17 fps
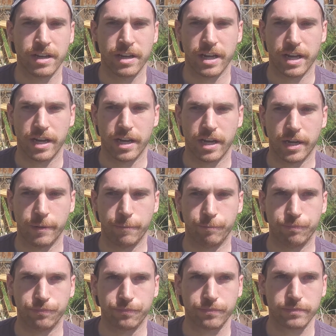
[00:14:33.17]

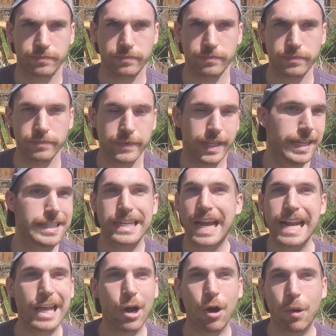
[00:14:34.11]
in a
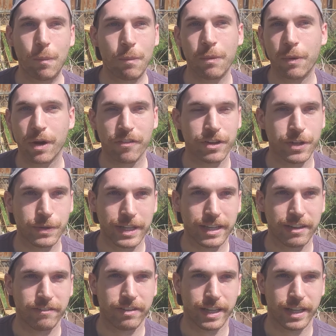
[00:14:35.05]
tiny home, wherever you live.